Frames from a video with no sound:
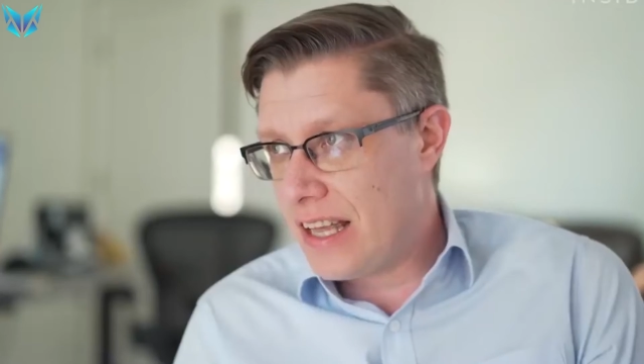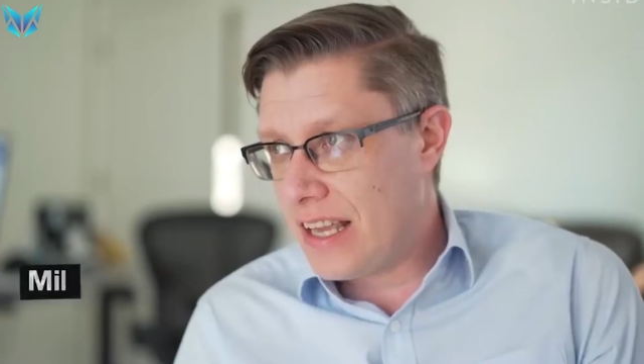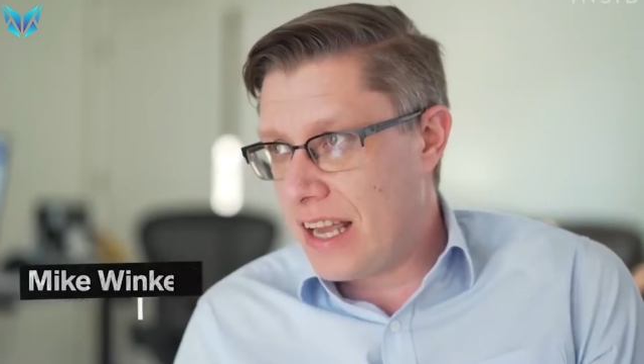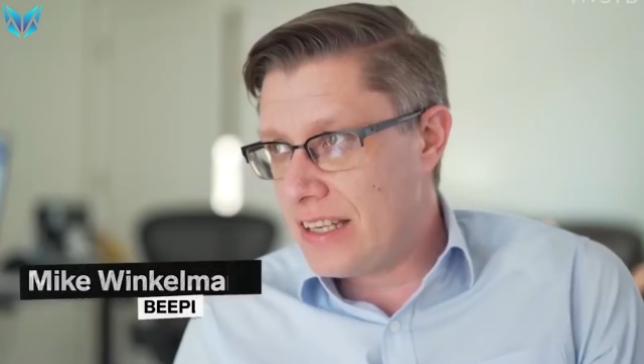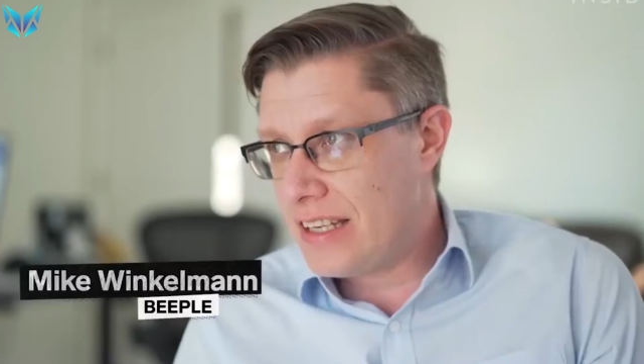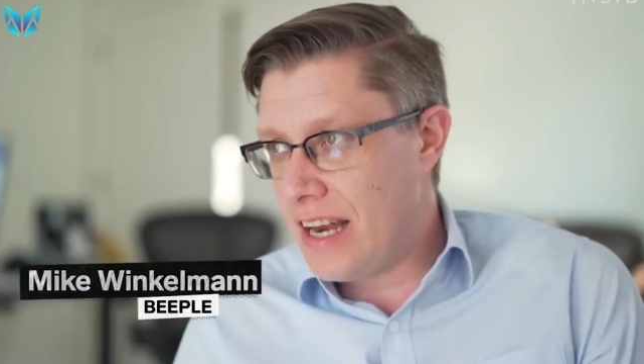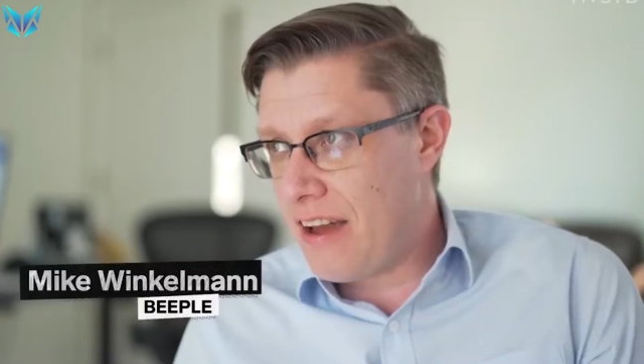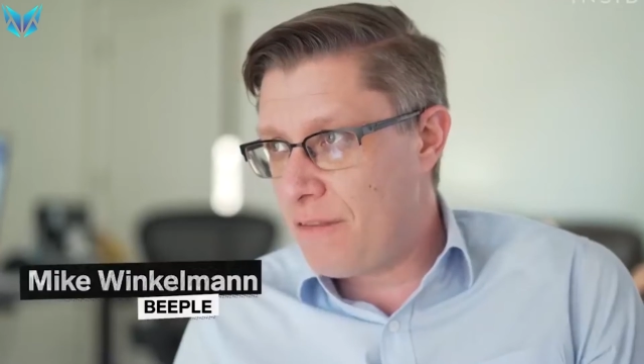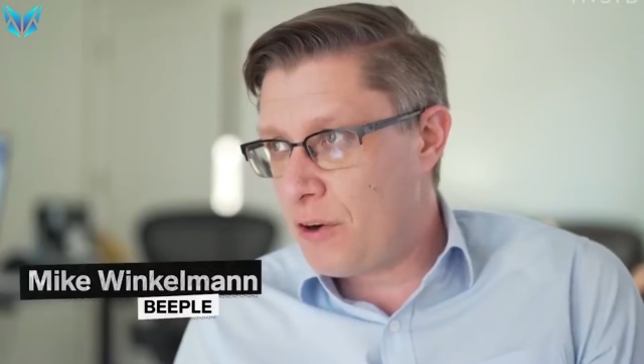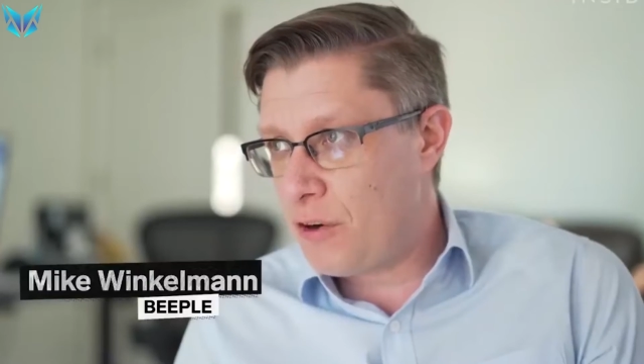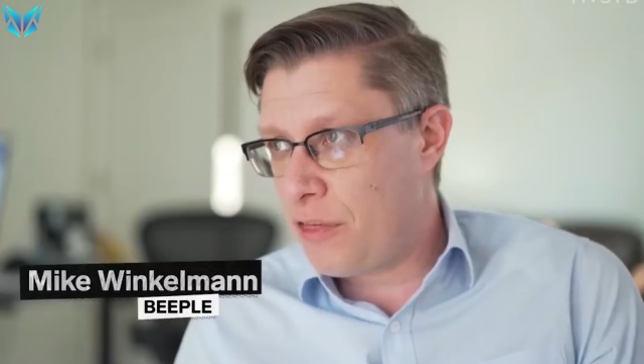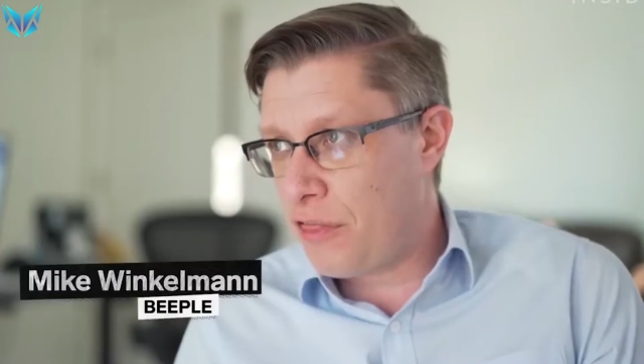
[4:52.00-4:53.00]
the space,
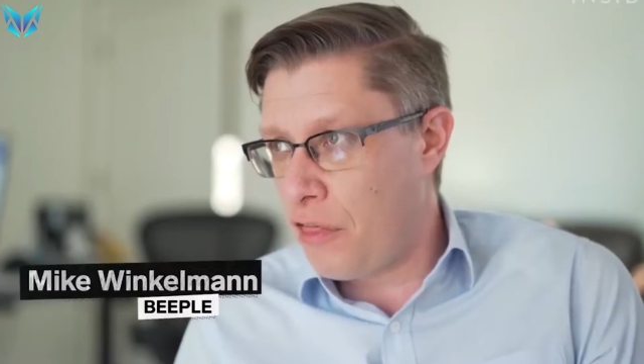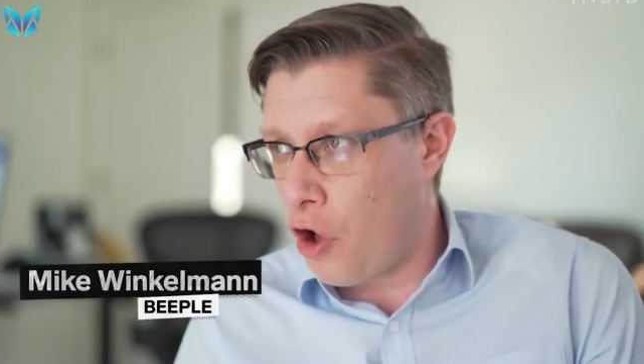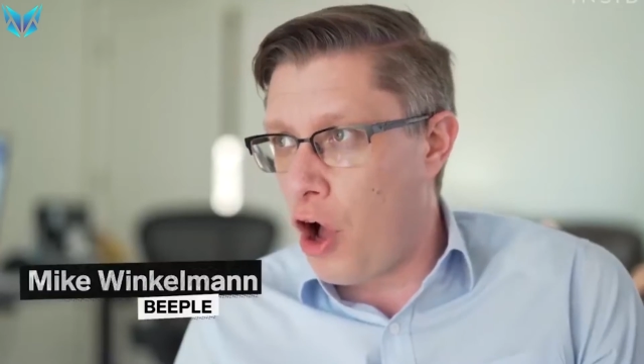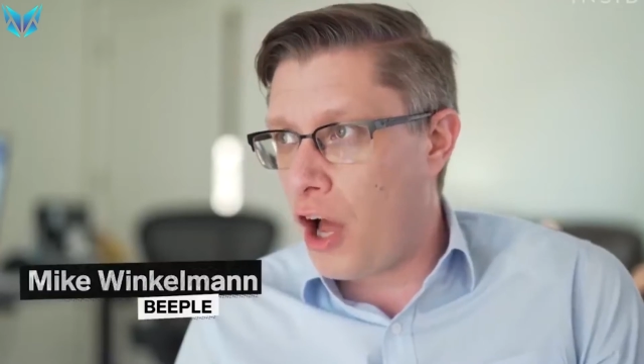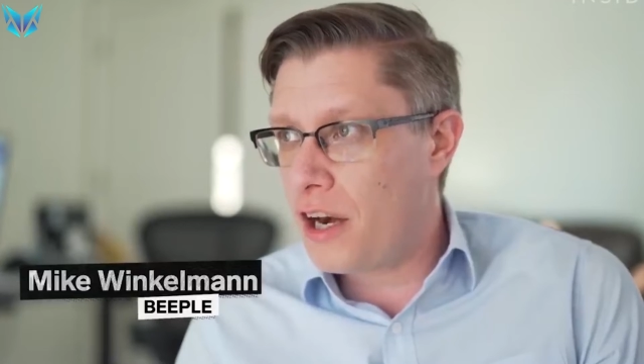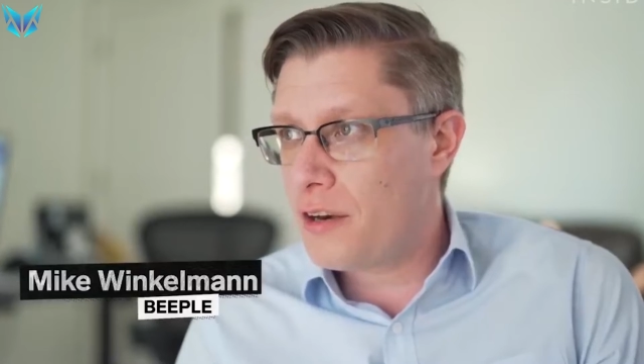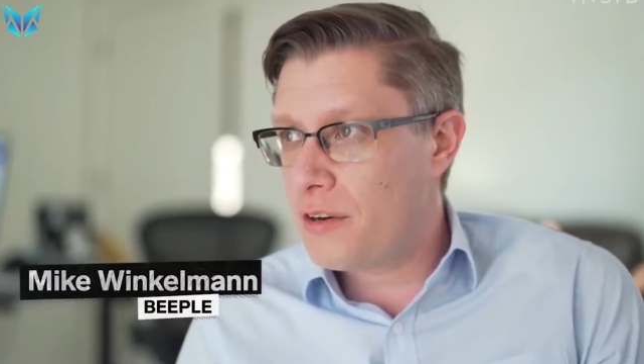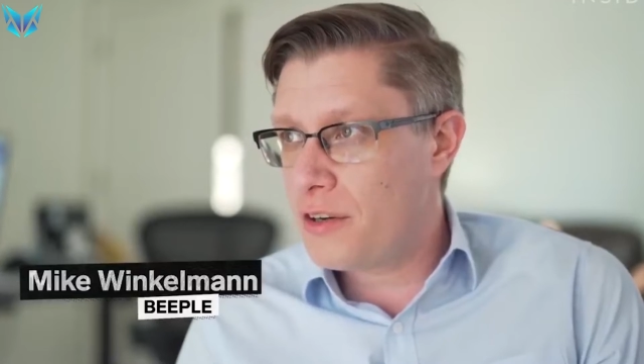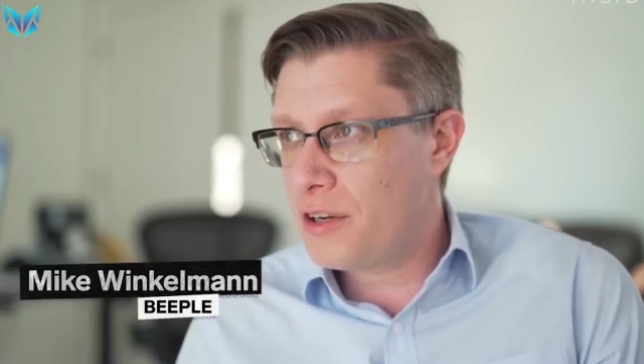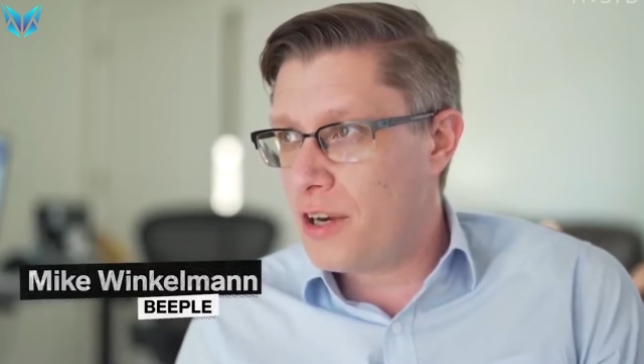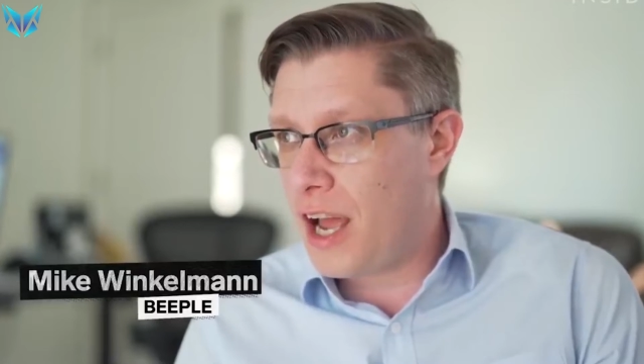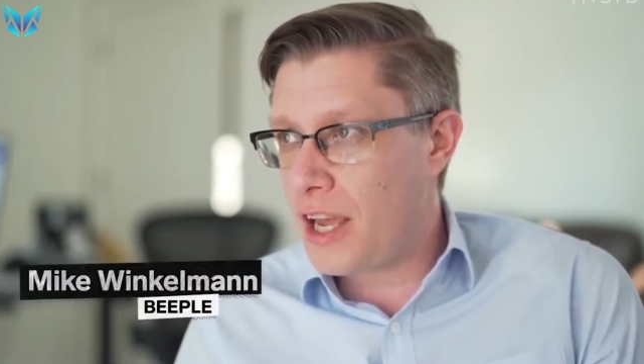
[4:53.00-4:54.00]
and the
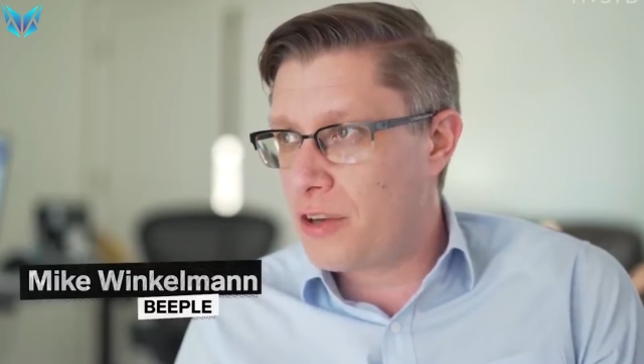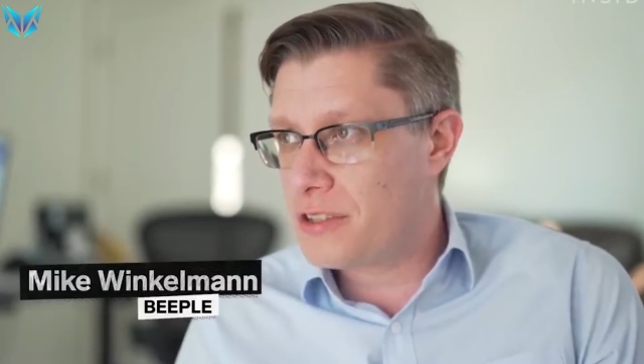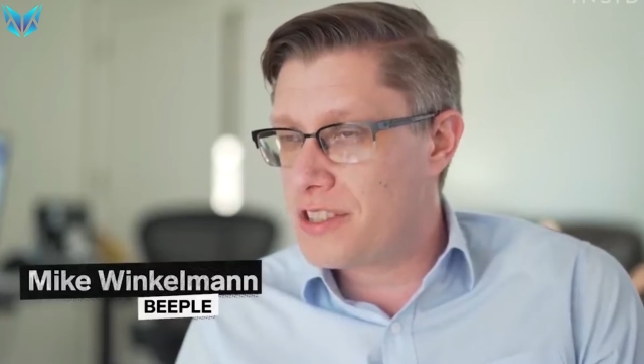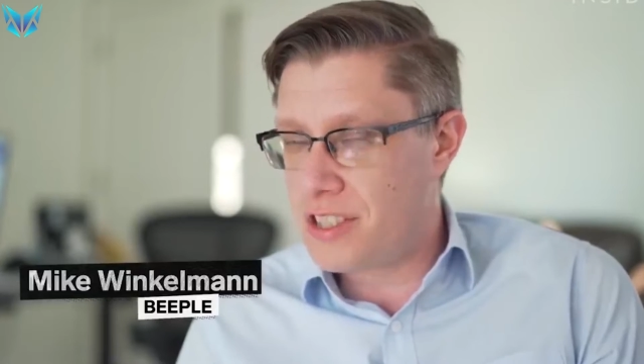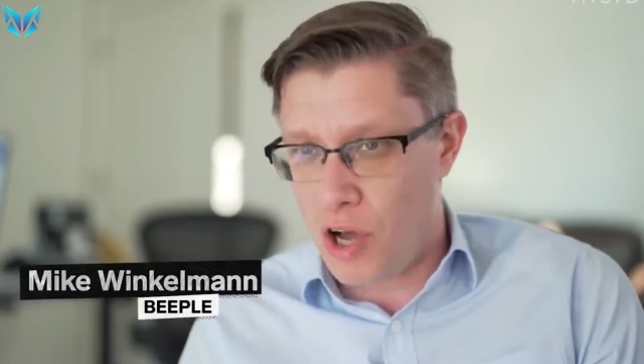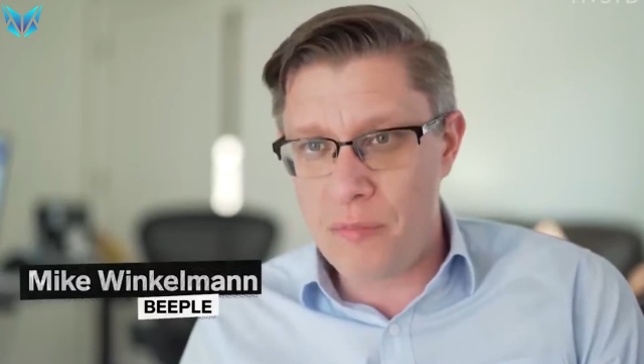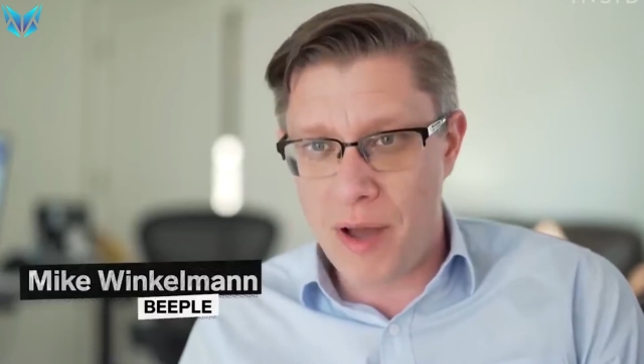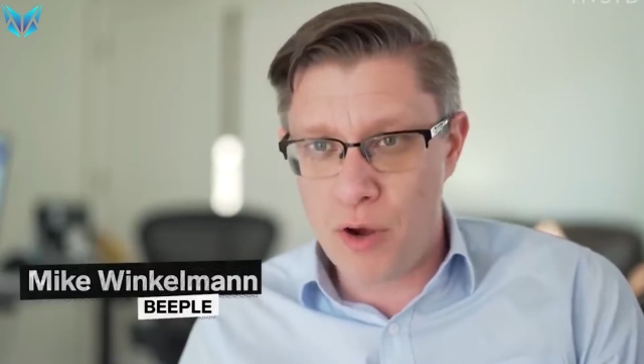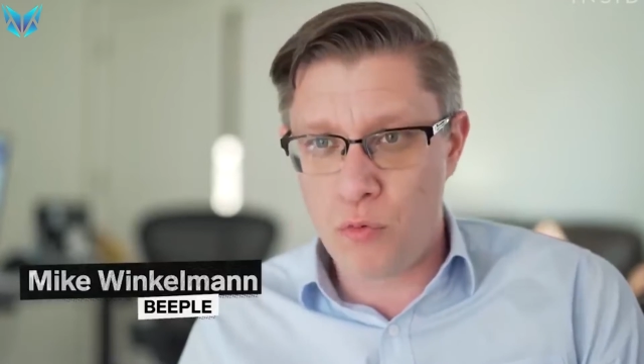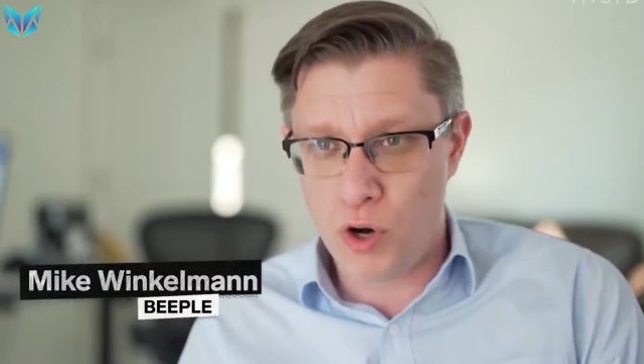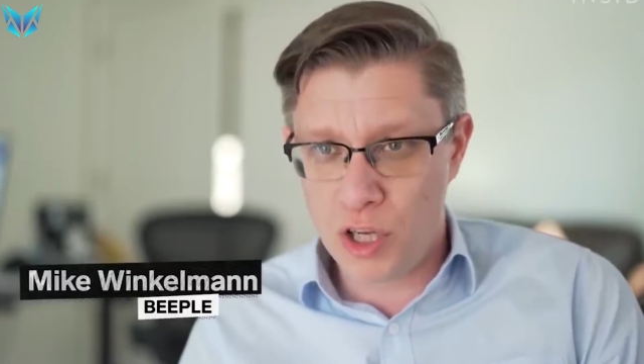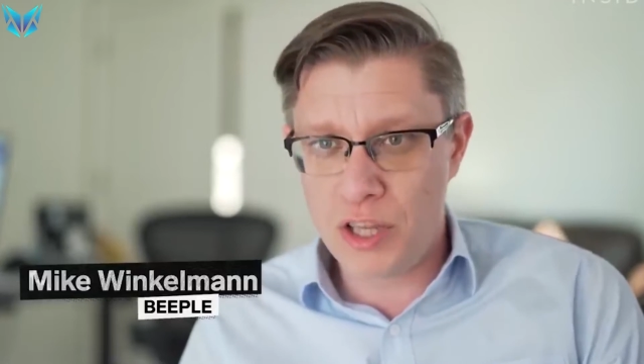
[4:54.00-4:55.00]
price tags on his
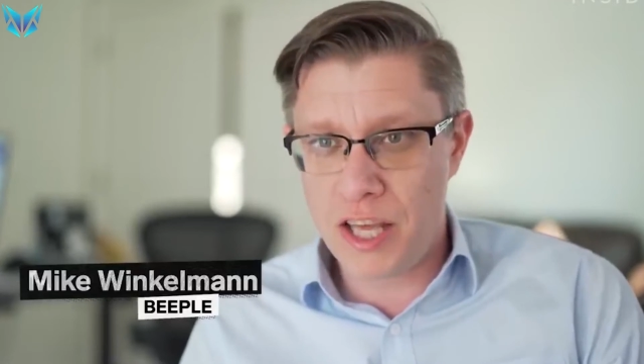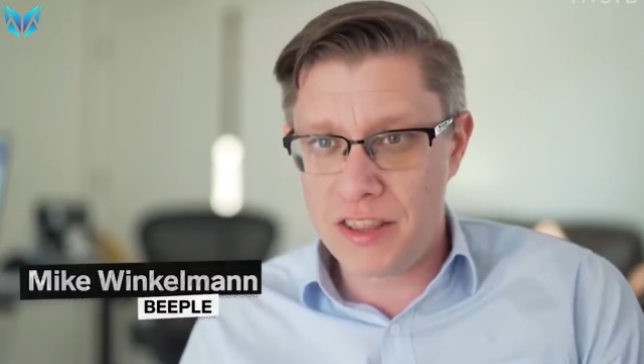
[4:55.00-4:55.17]
work